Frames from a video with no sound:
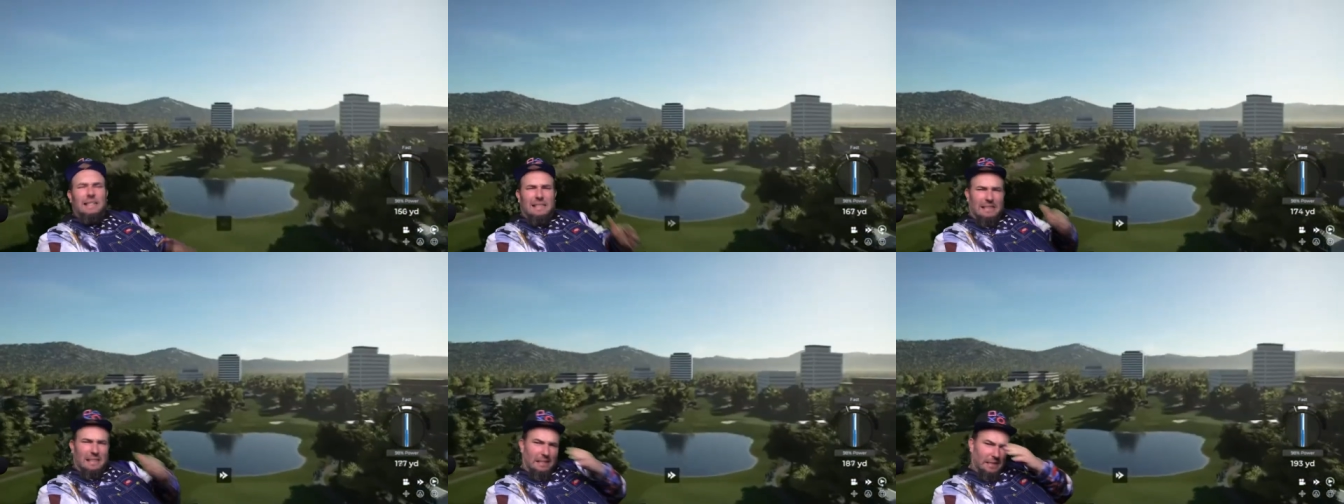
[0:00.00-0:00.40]

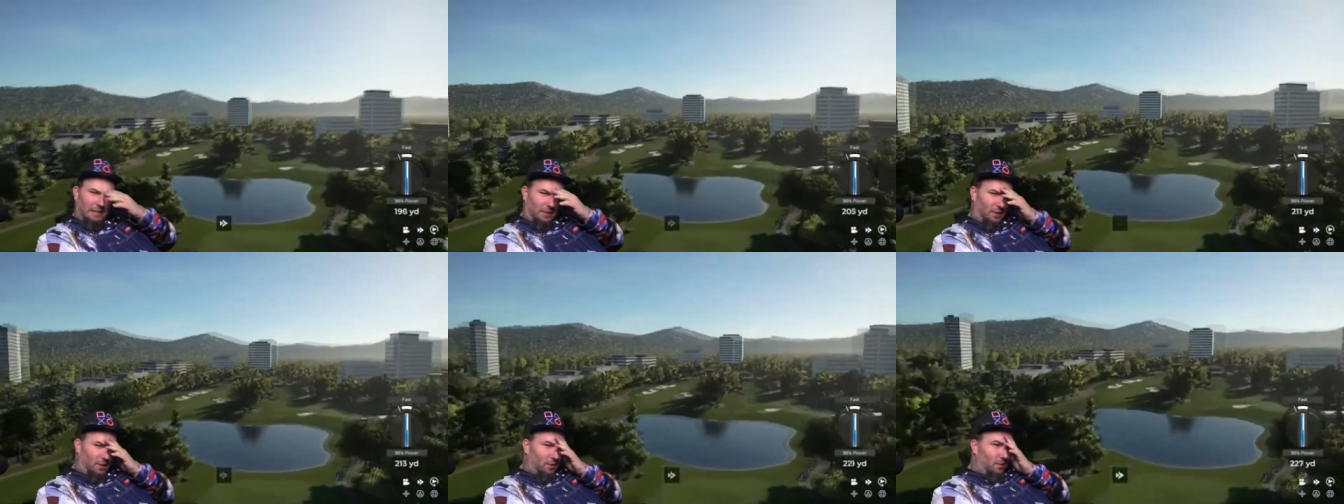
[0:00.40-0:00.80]
you
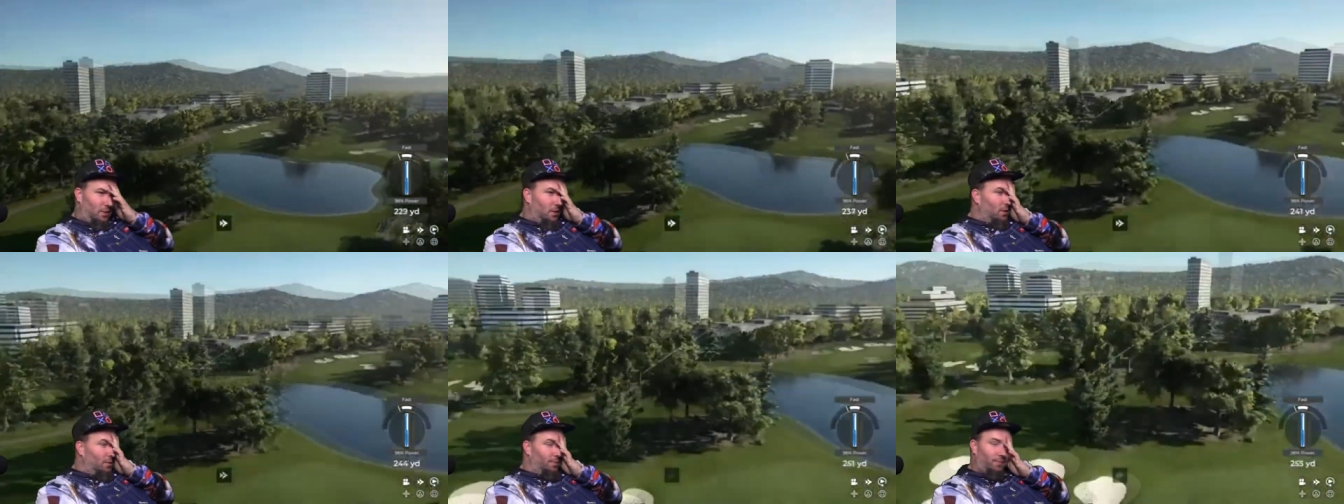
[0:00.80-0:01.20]

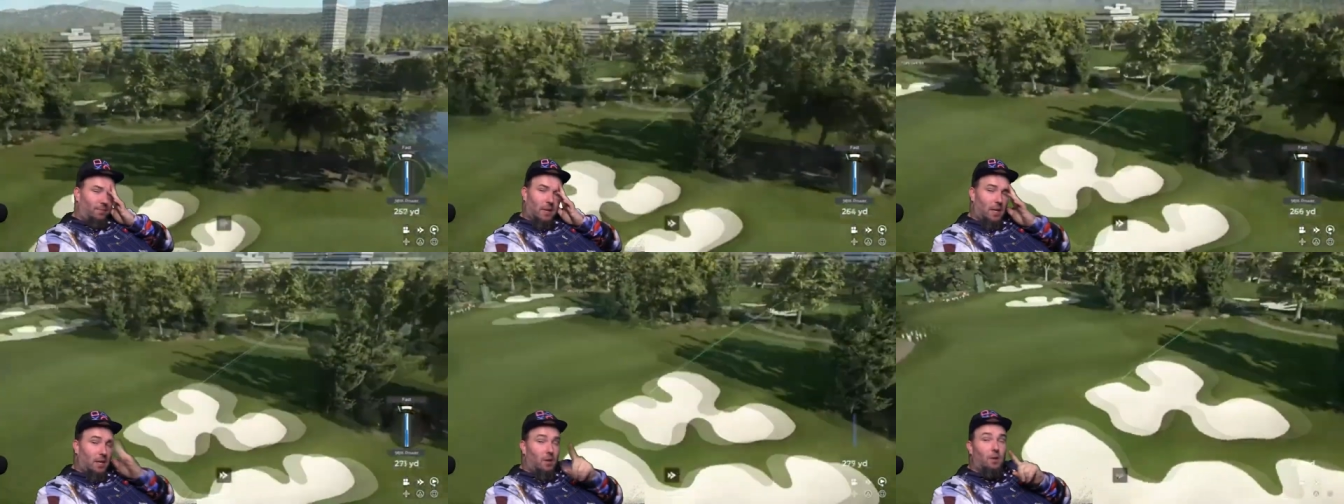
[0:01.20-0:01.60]
know,
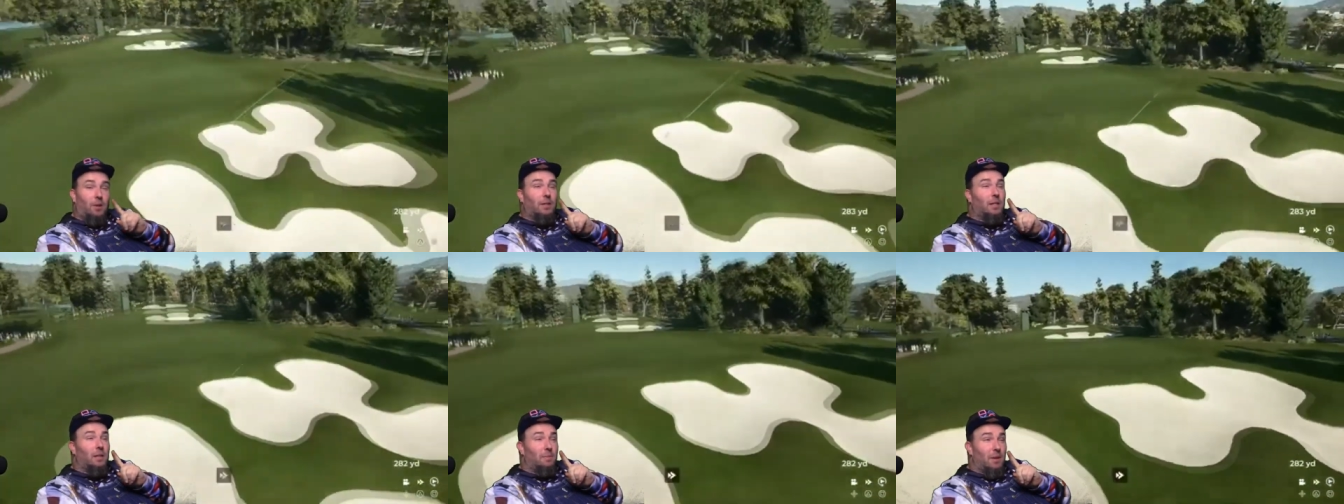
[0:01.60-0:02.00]
I can already
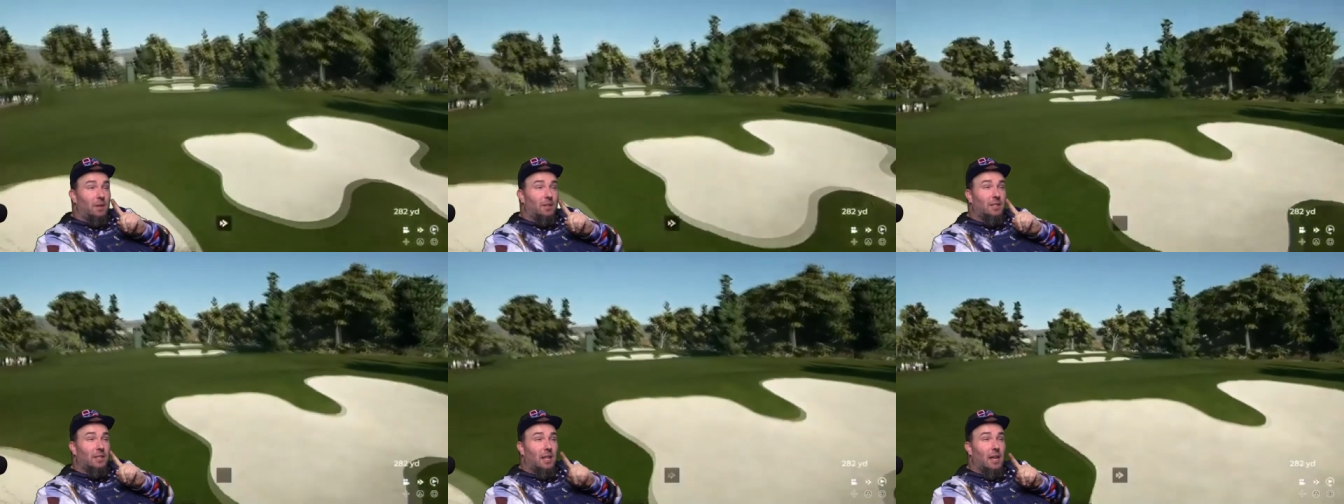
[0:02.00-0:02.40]
tell you by the
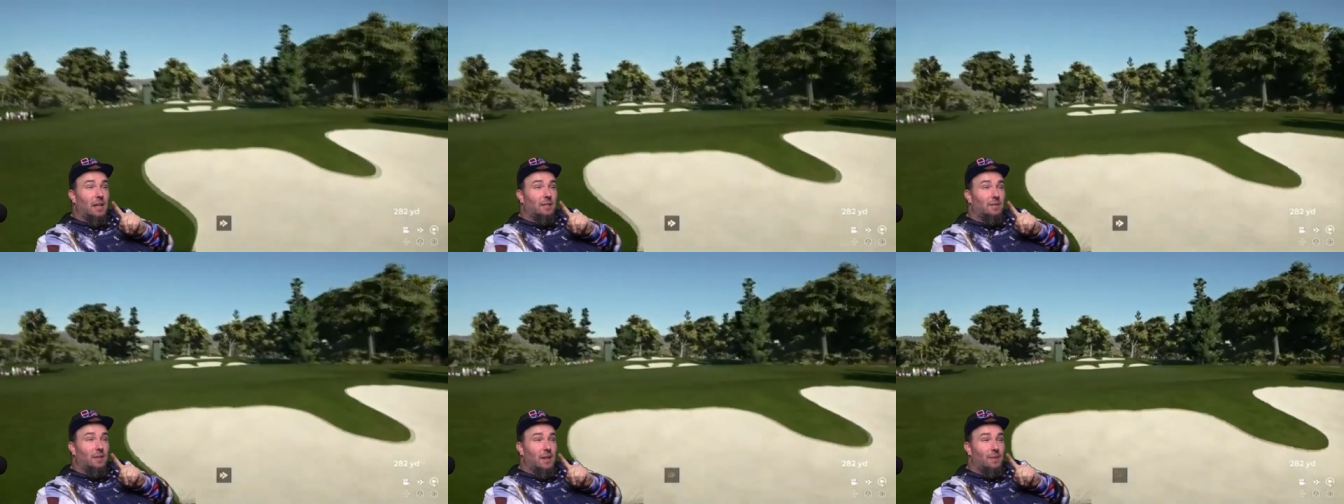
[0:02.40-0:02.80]

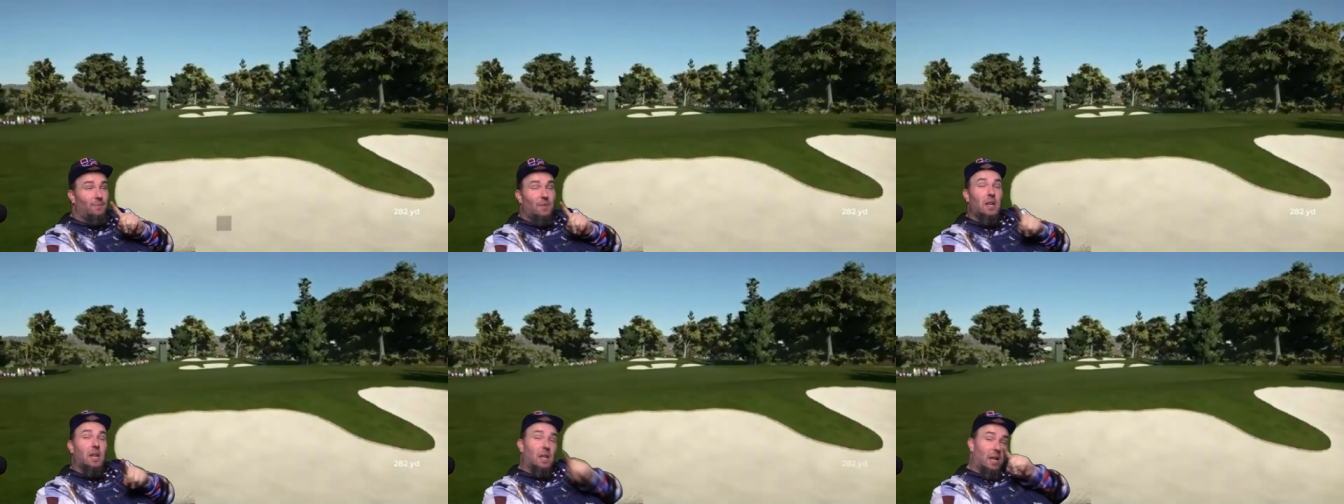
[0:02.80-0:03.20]
slice of that.